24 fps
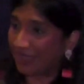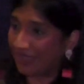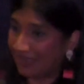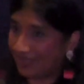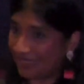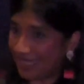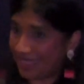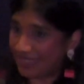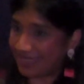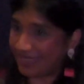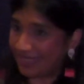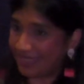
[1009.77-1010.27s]

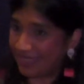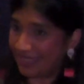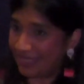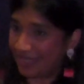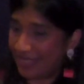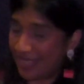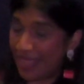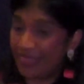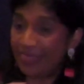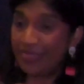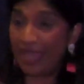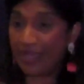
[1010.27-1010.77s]
lesson
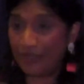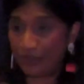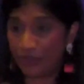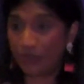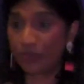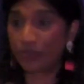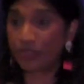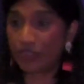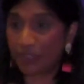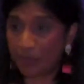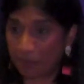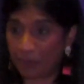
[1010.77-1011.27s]
that
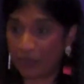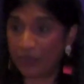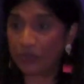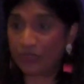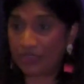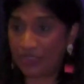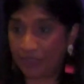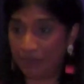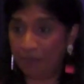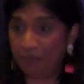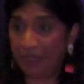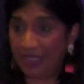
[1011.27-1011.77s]
you're
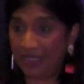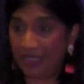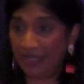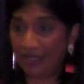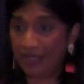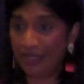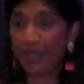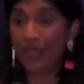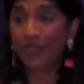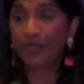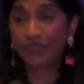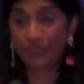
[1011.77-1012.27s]
supposed to meet.